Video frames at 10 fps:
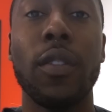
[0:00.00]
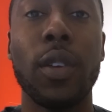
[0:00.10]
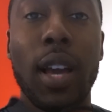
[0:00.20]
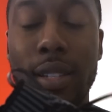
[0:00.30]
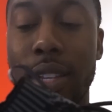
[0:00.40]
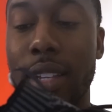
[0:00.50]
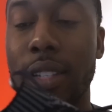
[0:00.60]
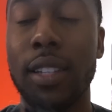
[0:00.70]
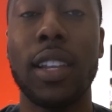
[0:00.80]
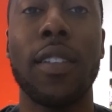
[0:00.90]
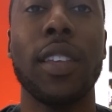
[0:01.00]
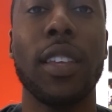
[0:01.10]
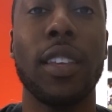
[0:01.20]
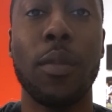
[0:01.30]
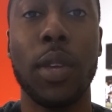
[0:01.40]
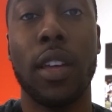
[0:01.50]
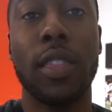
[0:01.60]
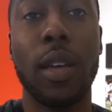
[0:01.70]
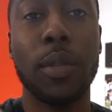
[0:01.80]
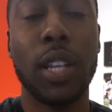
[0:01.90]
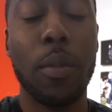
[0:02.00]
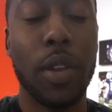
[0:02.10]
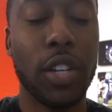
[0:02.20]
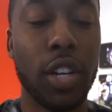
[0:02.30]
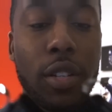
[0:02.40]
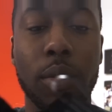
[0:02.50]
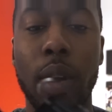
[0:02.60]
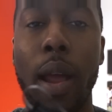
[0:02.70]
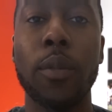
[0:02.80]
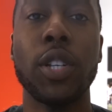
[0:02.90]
If you guys liked it, definitely give me a thumbs up, share, subscribe,